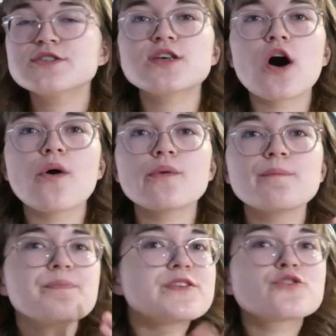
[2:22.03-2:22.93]

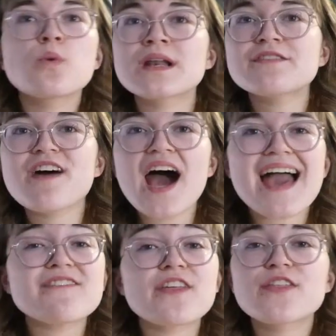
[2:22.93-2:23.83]
So
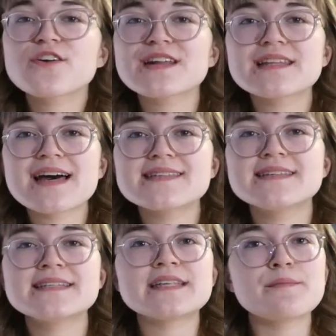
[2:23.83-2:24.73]
25, 30
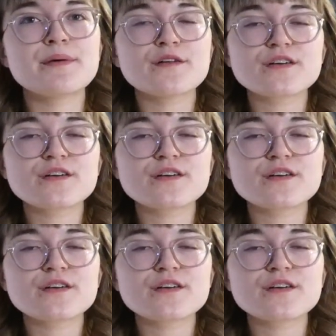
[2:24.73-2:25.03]
lessons in Bill